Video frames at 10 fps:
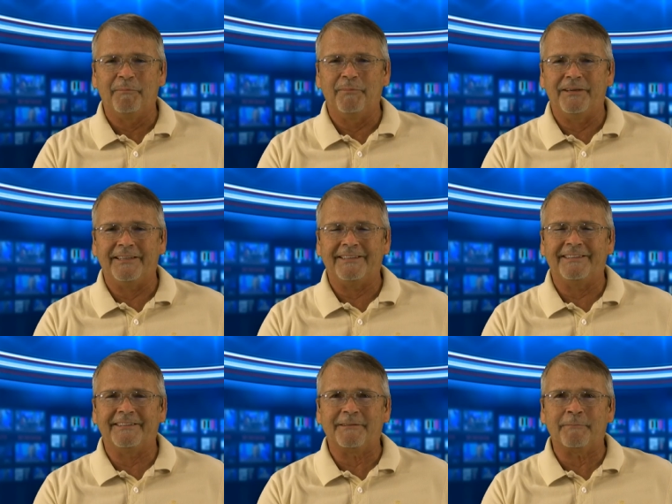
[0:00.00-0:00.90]

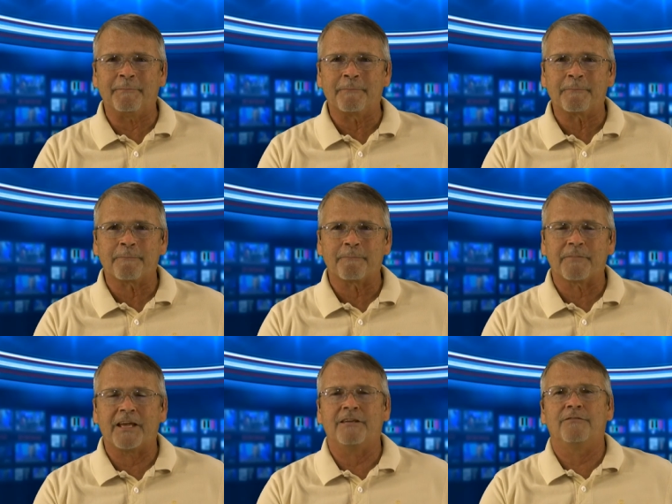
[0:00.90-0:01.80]
But
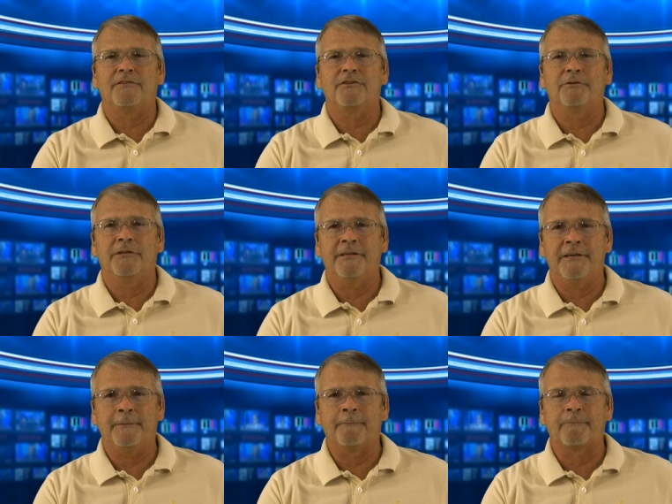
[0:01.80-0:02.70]
thank you for tuning
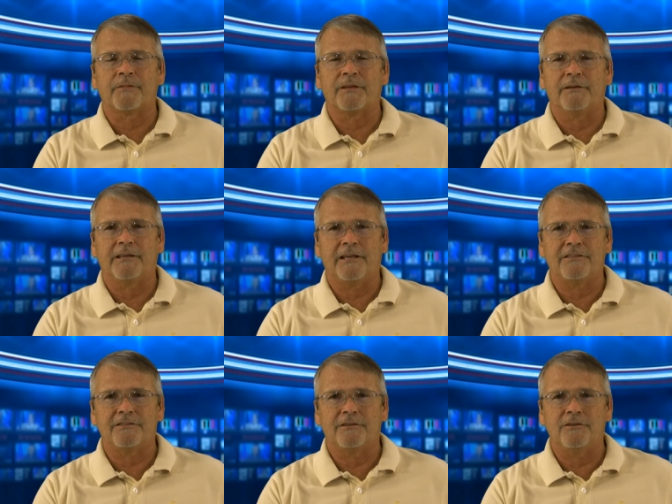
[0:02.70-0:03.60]
in.
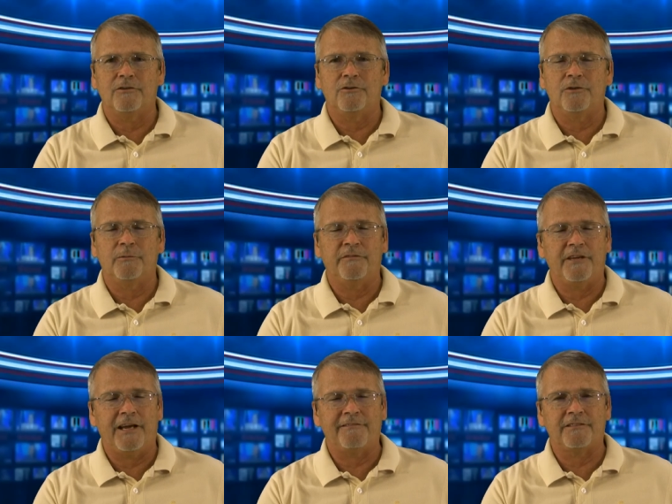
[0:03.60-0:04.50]
Catch us on YouTube. If
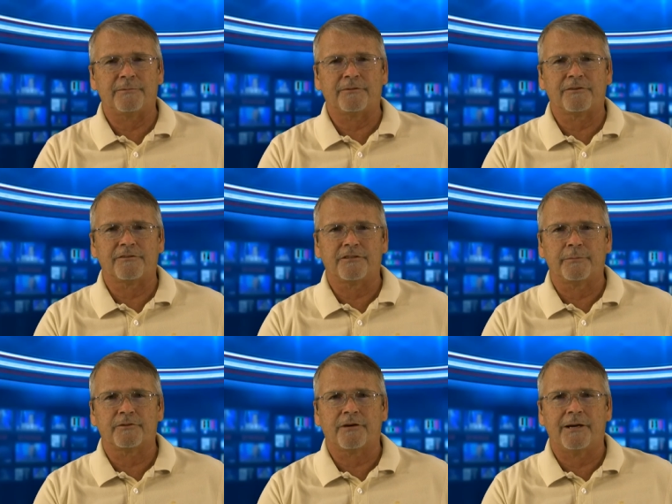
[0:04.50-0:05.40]
you haven't
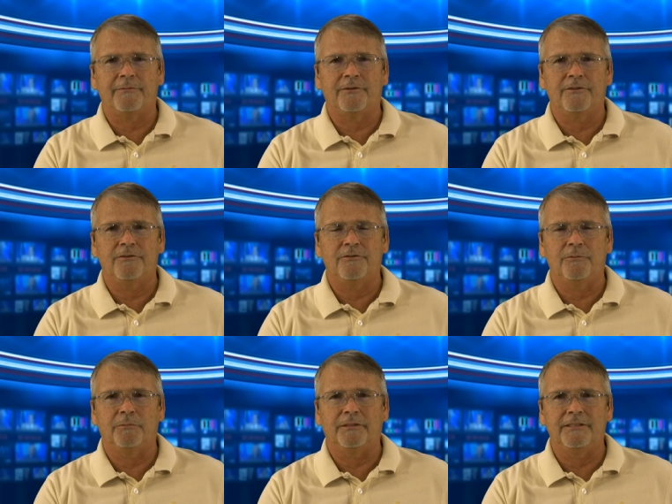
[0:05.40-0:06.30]
subscribed on
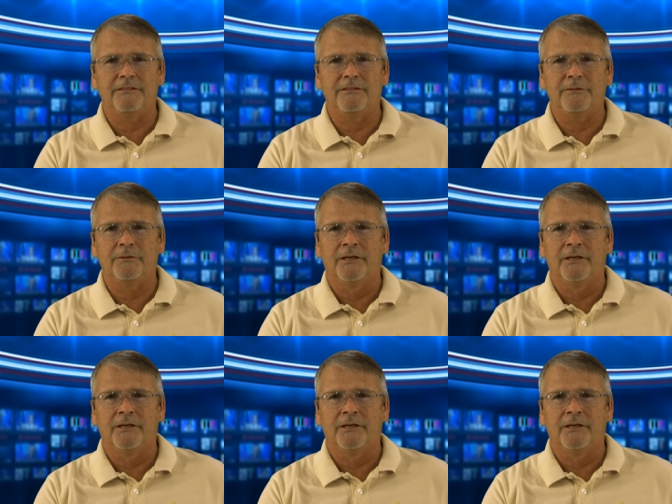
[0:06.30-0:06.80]
YouTube, please do.